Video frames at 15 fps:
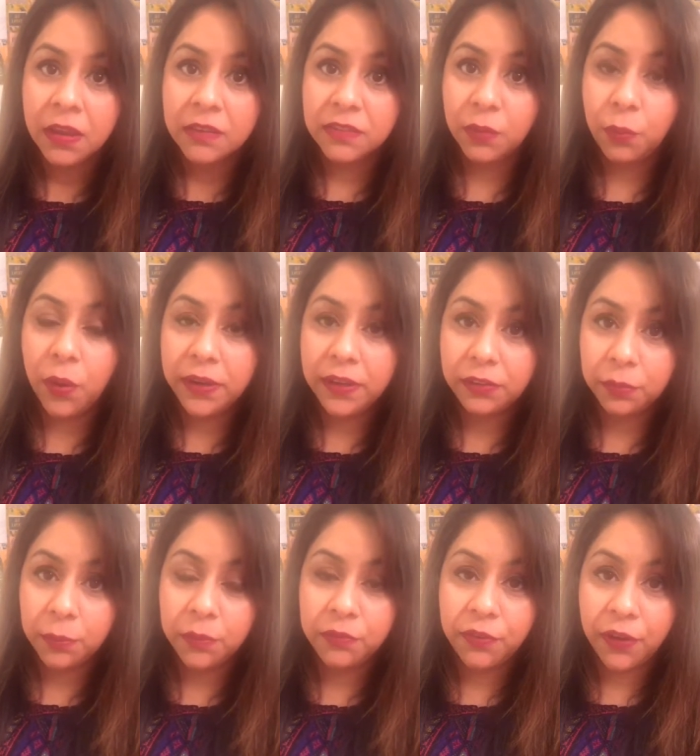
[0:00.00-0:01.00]
So, one is
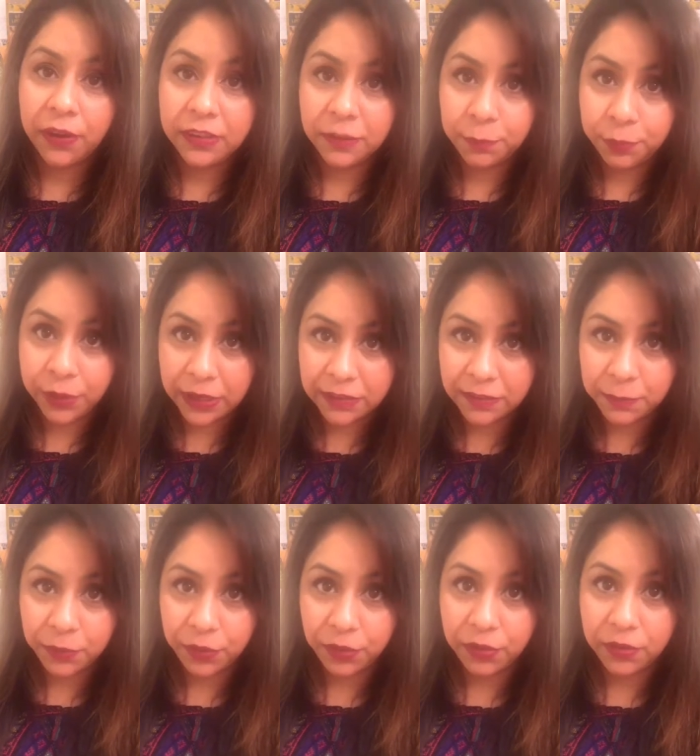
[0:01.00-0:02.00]
from a very
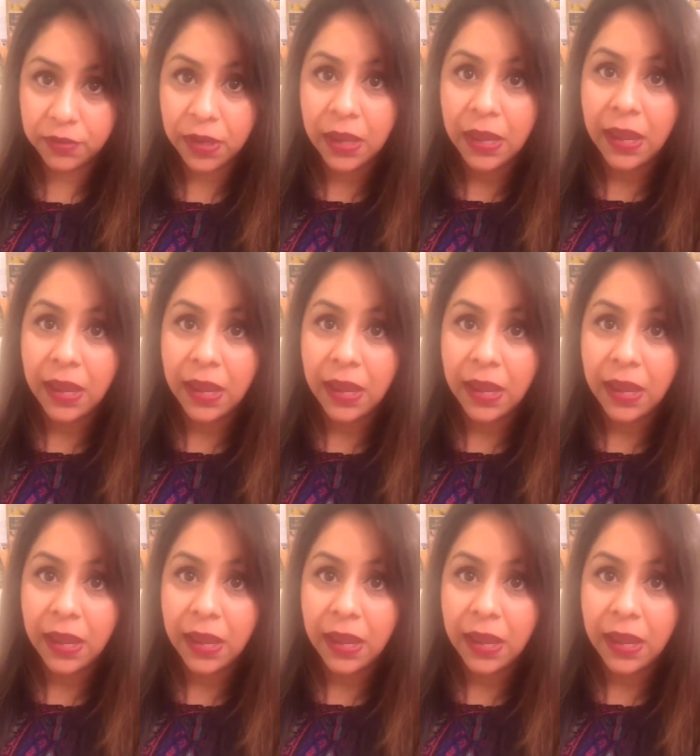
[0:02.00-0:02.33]
depressed mood,